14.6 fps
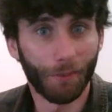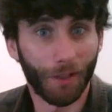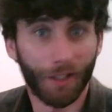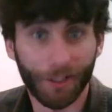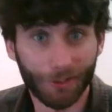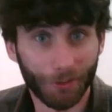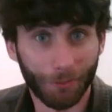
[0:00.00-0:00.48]

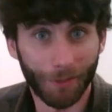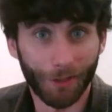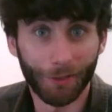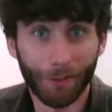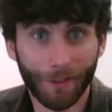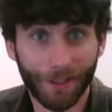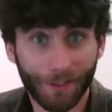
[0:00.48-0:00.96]
I should be
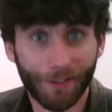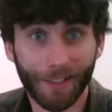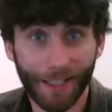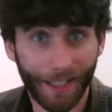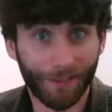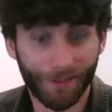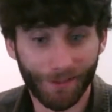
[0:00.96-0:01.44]
doing to
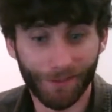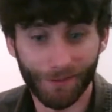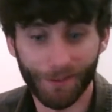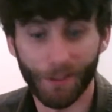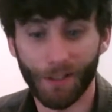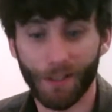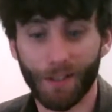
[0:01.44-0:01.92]
get
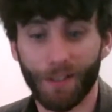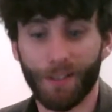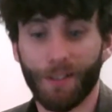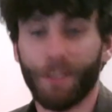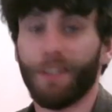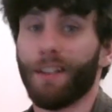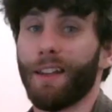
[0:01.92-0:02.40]

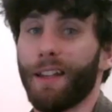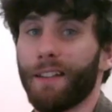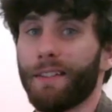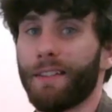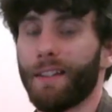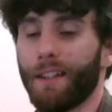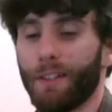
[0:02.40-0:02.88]
to that
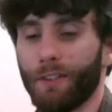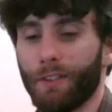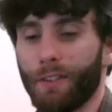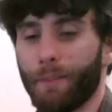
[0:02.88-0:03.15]
standard.